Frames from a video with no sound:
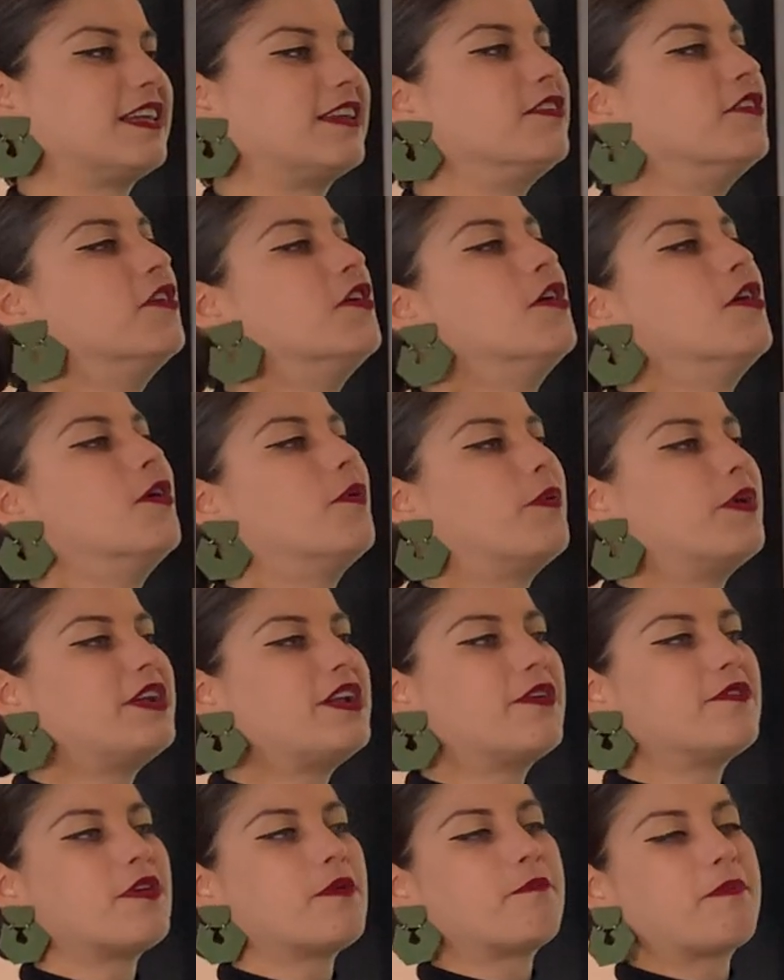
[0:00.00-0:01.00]
And we
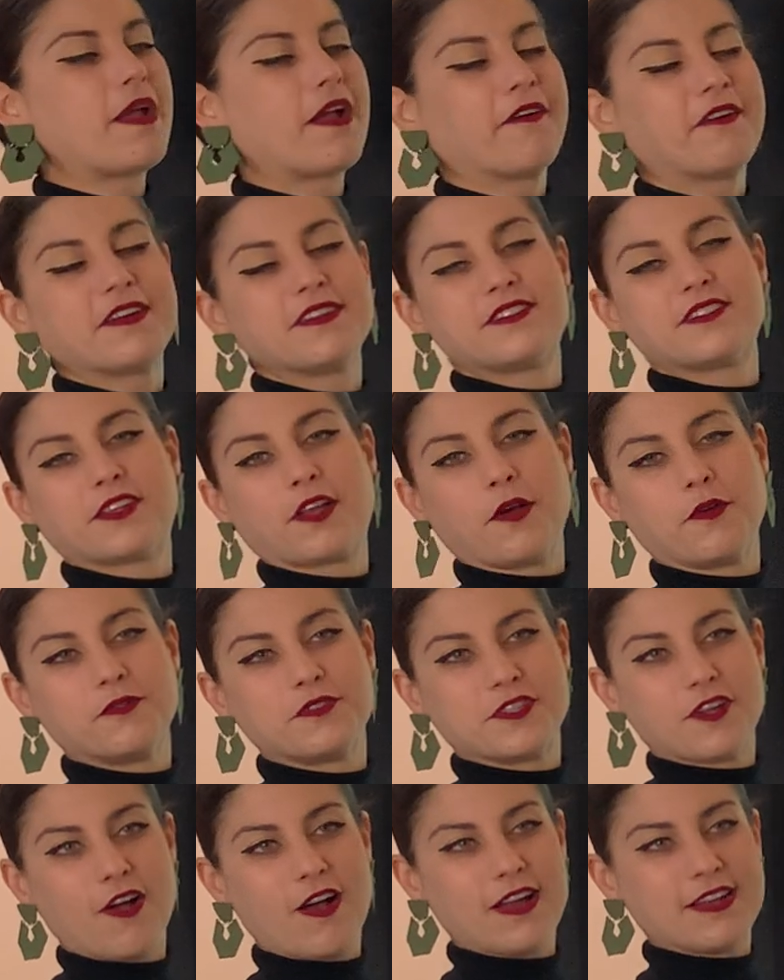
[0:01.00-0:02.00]
know that Paris
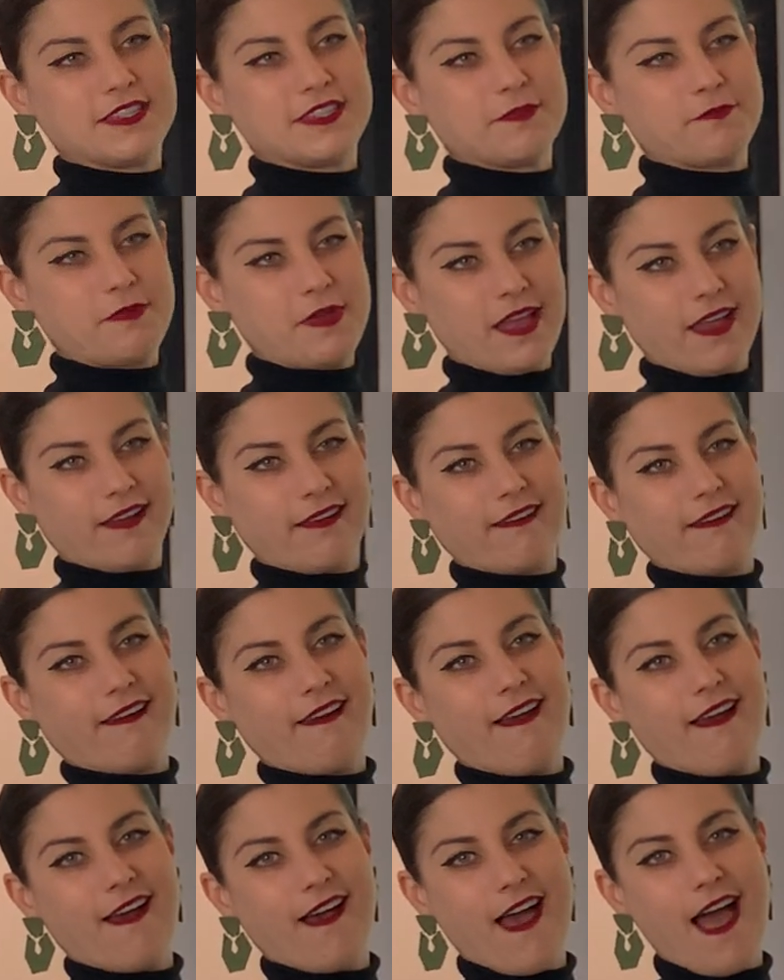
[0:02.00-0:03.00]
goes on to pick
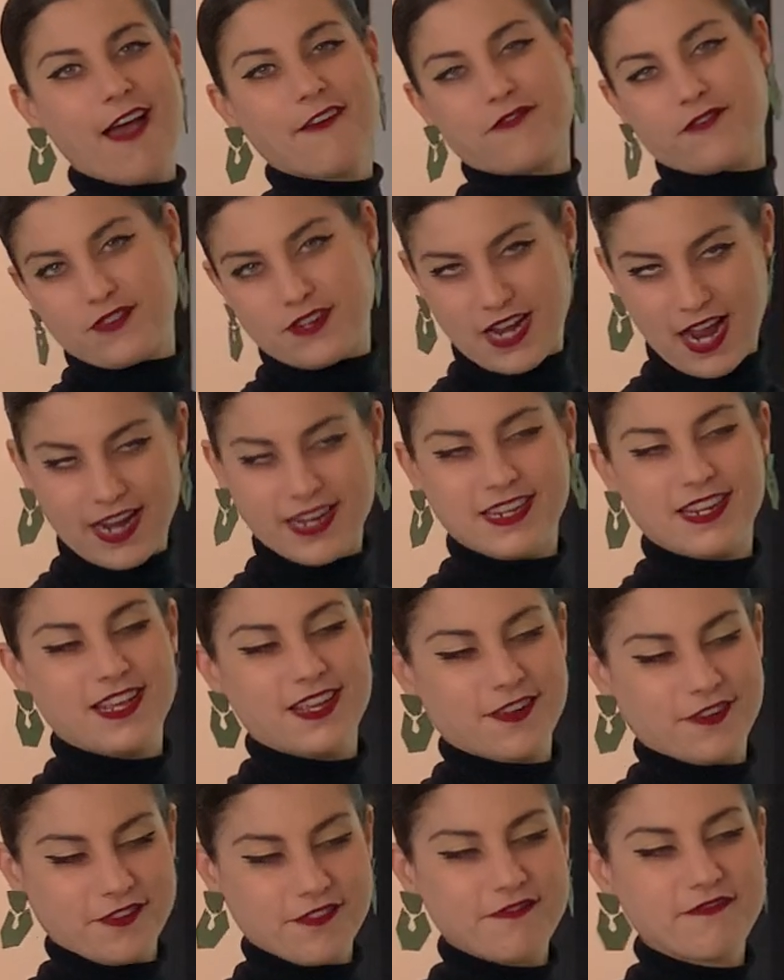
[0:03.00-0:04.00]
uh,
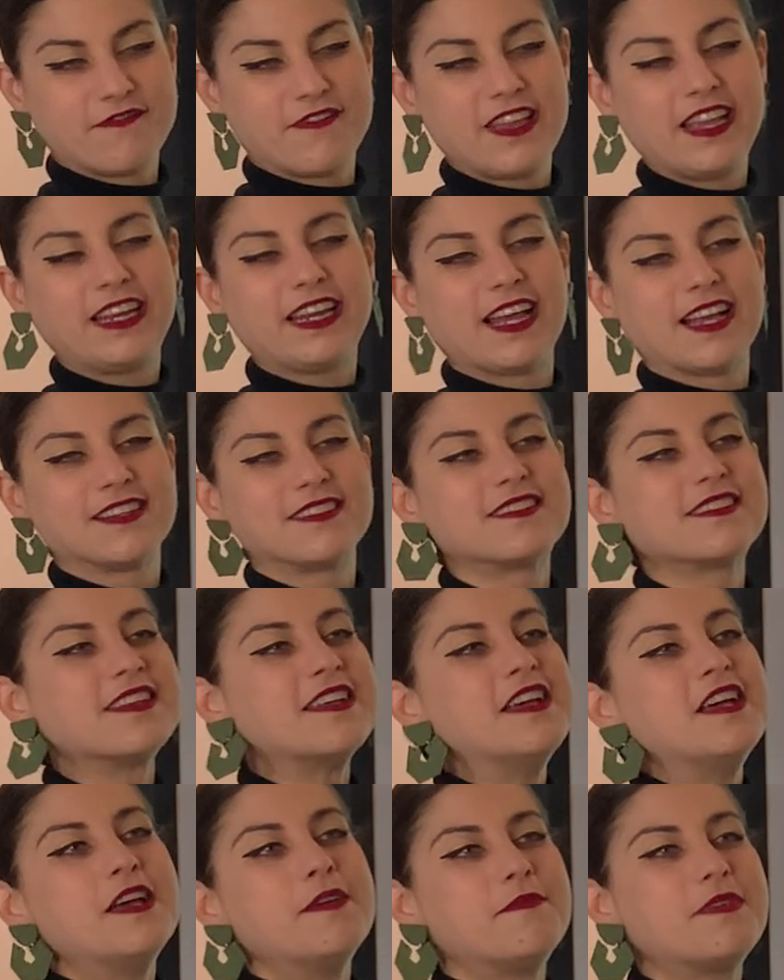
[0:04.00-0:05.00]
Aphrodite or Venus
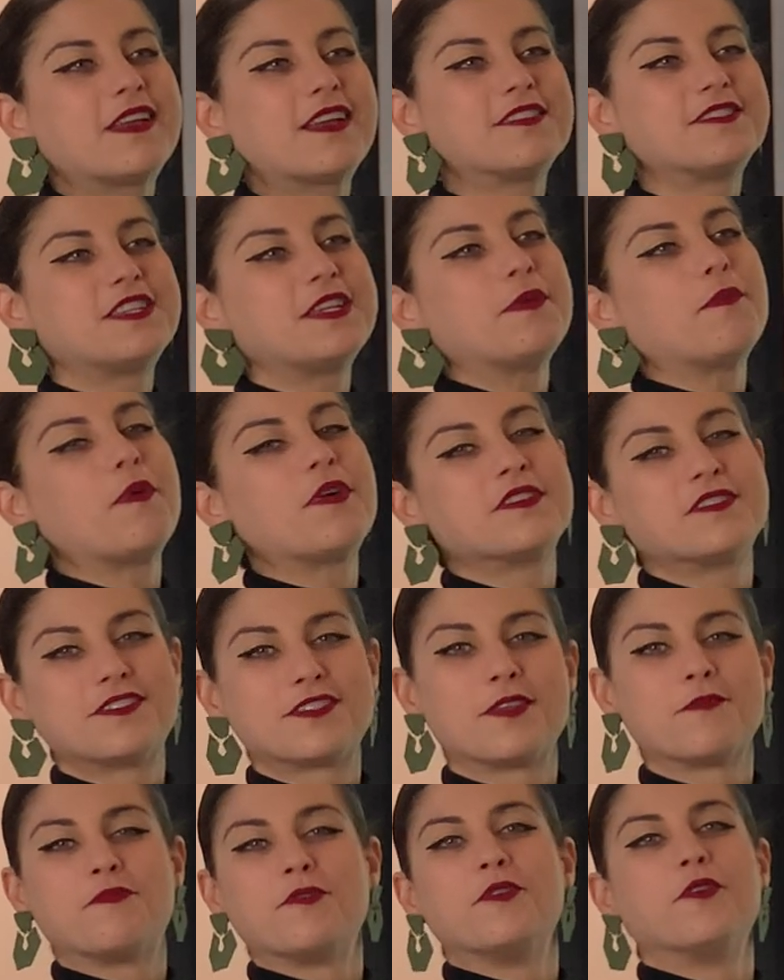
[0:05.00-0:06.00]
because he wants
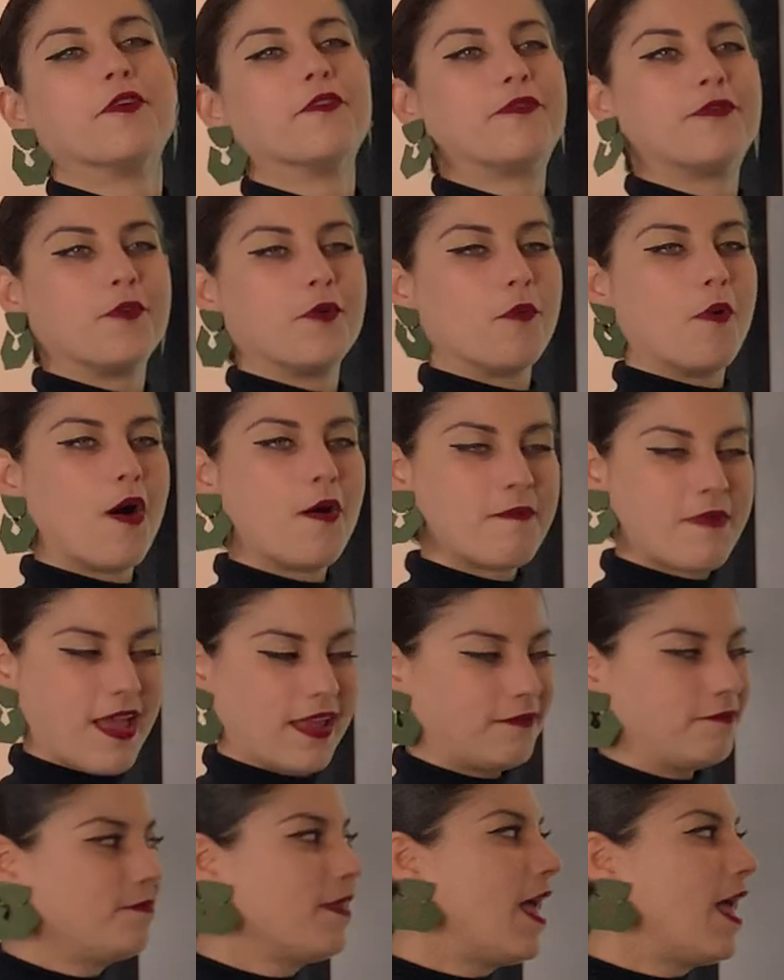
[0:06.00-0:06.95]
the beautiful woman.